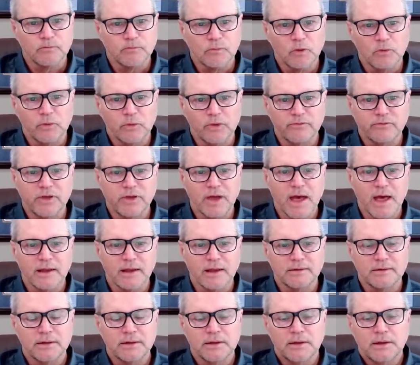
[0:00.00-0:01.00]
We've
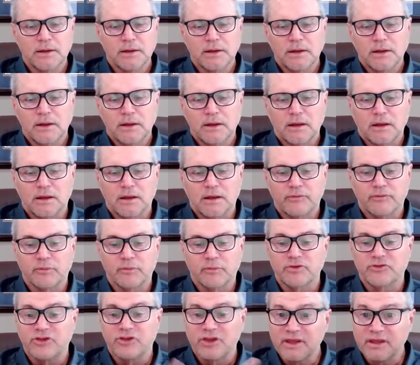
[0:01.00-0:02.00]
got, from a
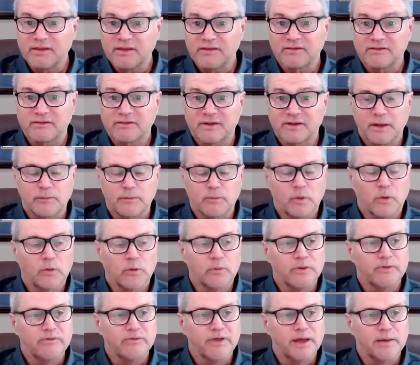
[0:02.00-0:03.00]
Jenkins standpoint,
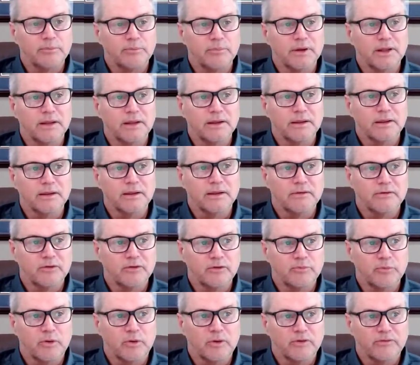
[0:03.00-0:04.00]
we've got plugins as
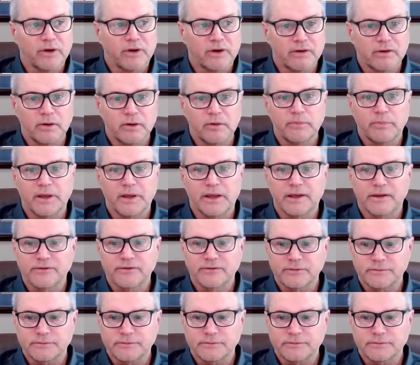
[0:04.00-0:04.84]
part of our Topaz